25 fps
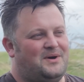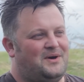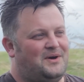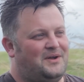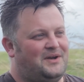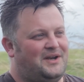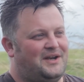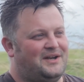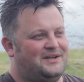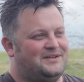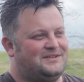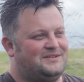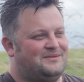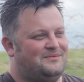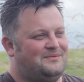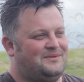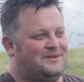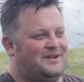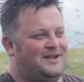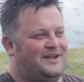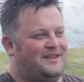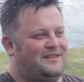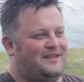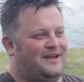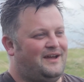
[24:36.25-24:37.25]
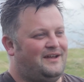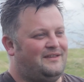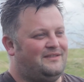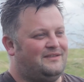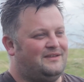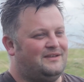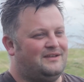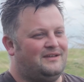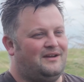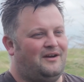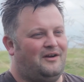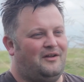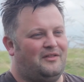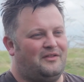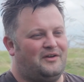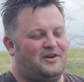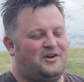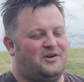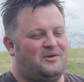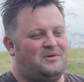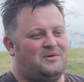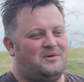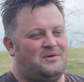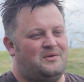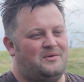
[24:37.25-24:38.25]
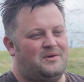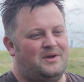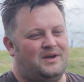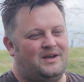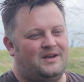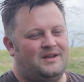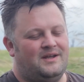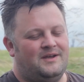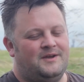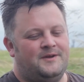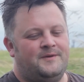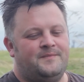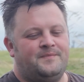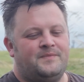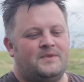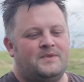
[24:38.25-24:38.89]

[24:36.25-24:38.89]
morning or something like that, and all the crew were going,